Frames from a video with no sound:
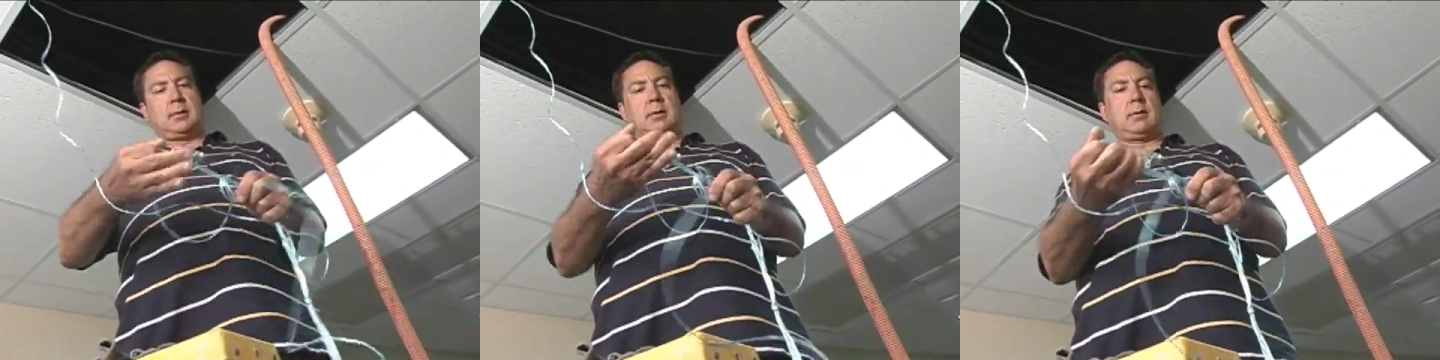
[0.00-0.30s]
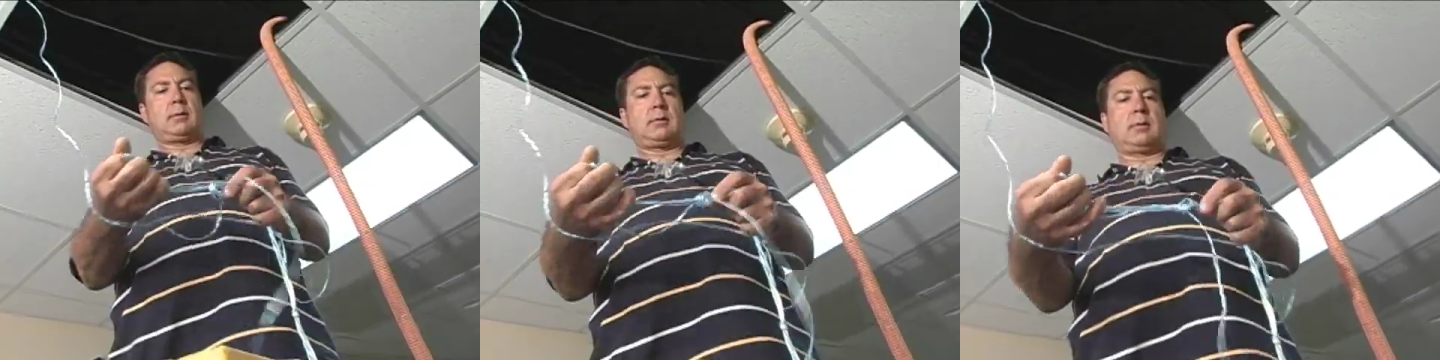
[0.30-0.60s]

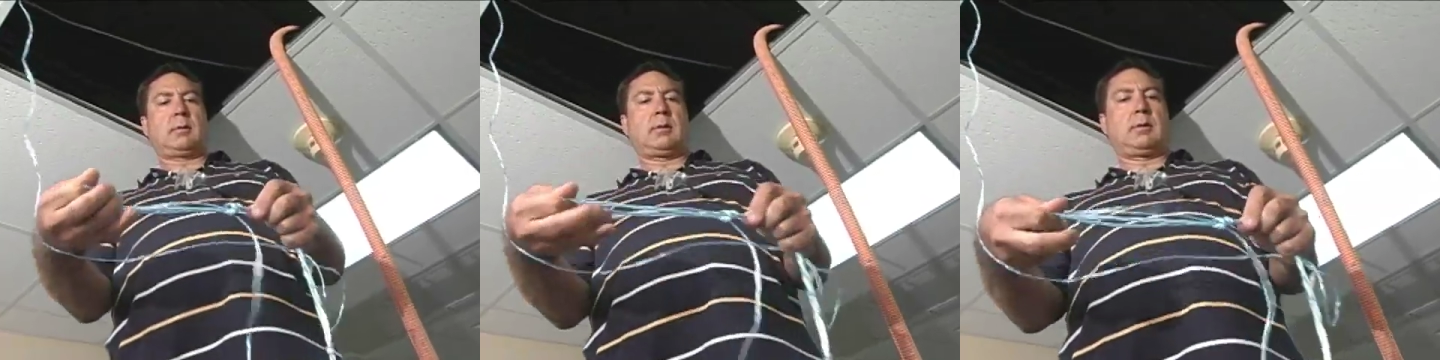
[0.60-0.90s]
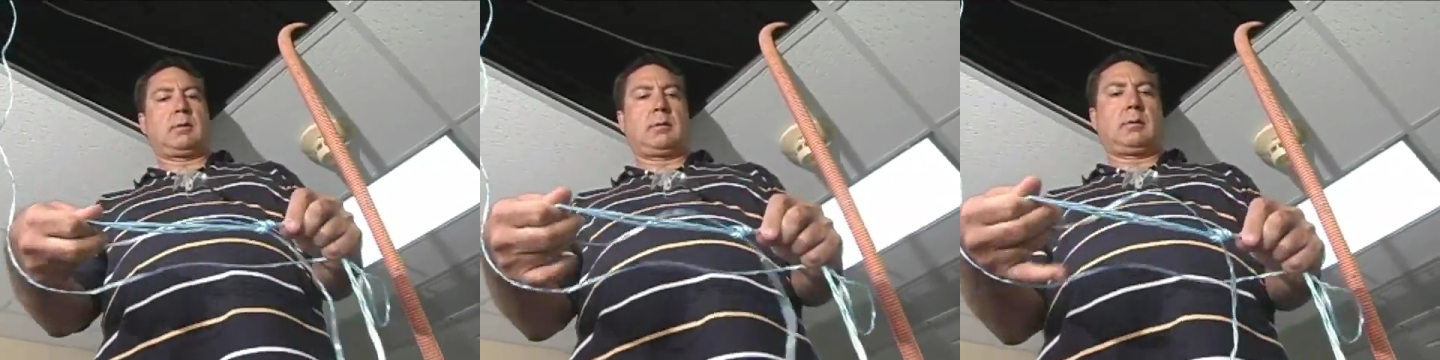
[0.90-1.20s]

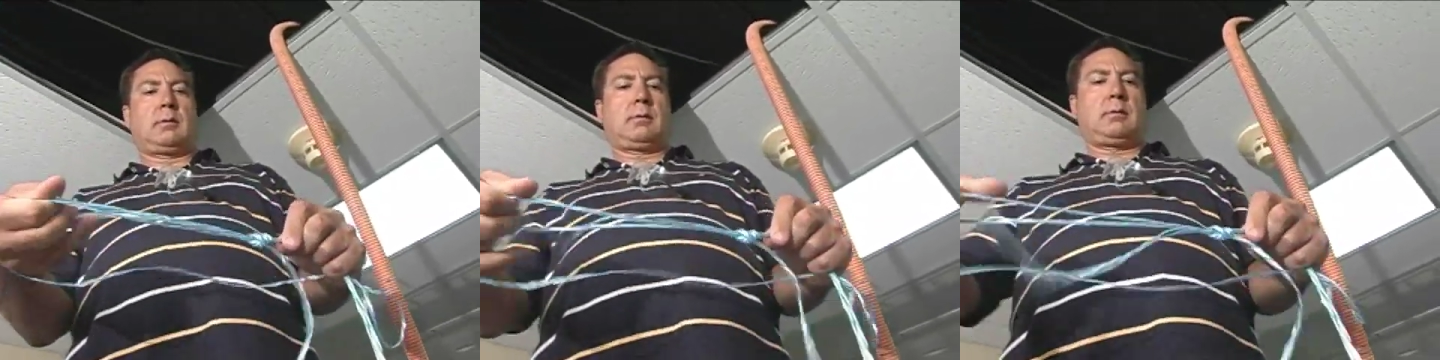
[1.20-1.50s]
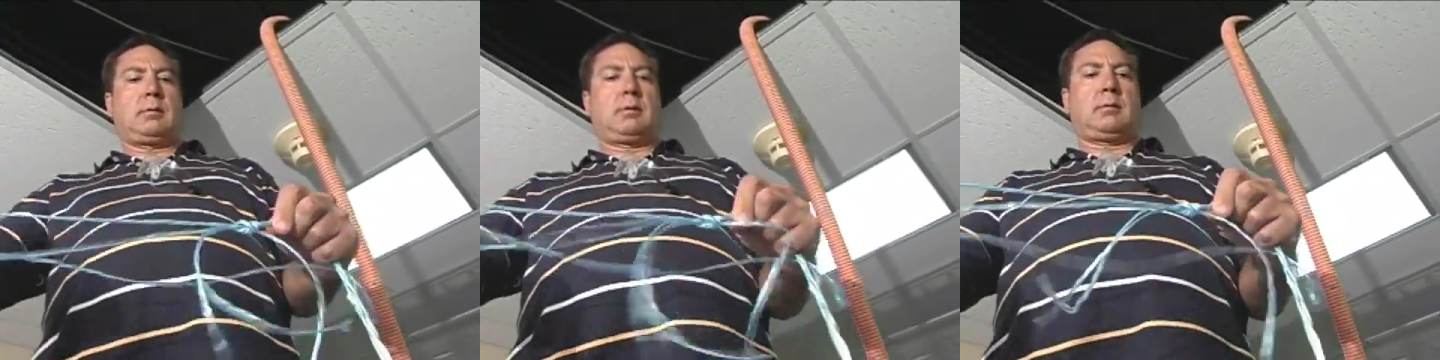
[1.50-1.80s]

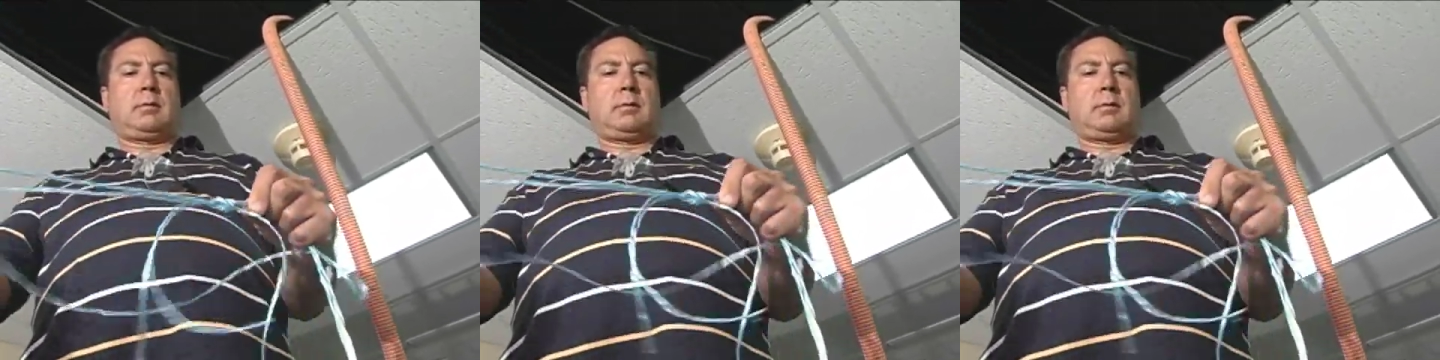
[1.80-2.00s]
[no speech]